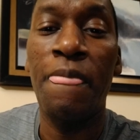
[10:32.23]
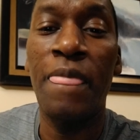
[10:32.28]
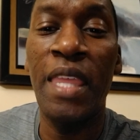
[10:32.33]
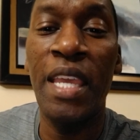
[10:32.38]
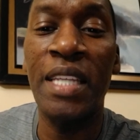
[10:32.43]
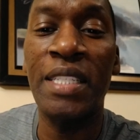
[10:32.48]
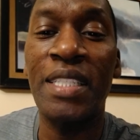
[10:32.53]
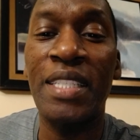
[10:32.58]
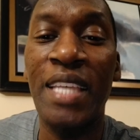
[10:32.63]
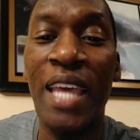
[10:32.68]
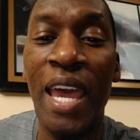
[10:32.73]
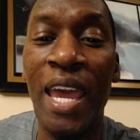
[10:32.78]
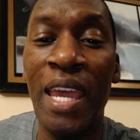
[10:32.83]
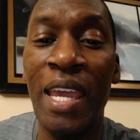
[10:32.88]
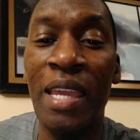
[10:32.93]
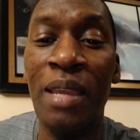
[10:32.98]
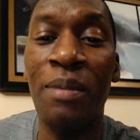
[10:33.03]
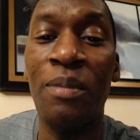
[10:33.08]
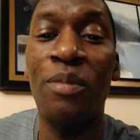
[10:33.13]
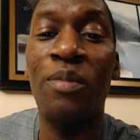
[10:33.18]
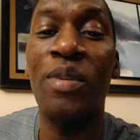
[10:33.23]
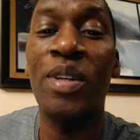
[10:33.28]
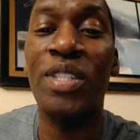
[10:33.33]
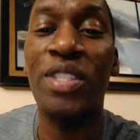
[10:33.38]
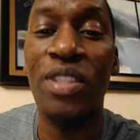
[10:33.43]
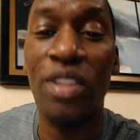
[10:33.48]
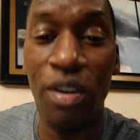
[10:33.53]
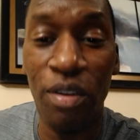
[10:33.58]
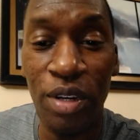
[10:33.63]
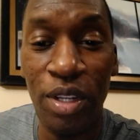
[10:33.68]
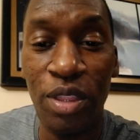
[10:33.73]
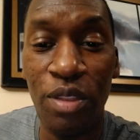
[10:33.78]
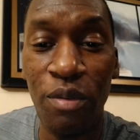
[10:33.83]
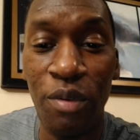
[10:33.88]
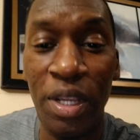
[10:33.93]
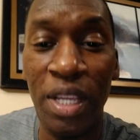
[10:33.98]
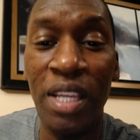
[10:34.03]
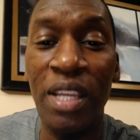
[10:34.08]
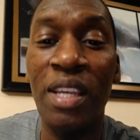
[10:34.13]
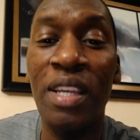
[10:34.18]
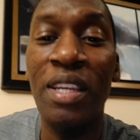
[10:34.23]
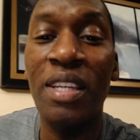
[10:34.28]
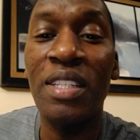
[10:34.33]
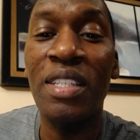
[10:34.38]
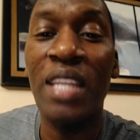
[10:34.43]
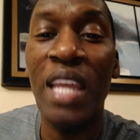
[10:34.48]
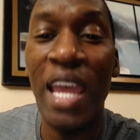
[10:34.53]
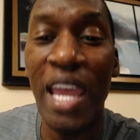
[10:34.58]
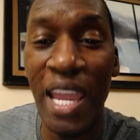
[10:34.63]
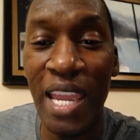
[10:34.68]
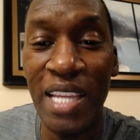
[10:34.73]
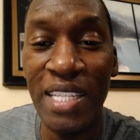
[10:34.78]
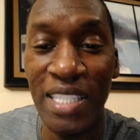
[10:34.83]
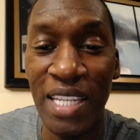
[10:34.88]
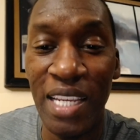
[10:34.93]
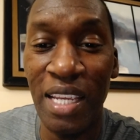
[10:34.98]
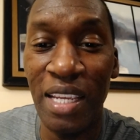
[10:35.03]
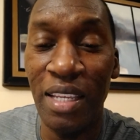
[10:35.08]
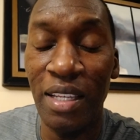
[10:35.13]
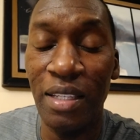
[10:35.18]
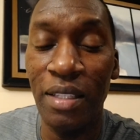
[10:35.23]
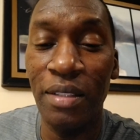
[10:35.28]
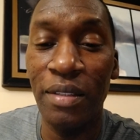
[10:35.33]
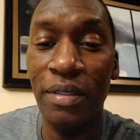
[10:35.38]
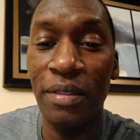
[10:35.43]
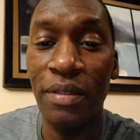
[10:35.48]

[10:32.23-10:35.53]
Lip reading: This game was 33-18.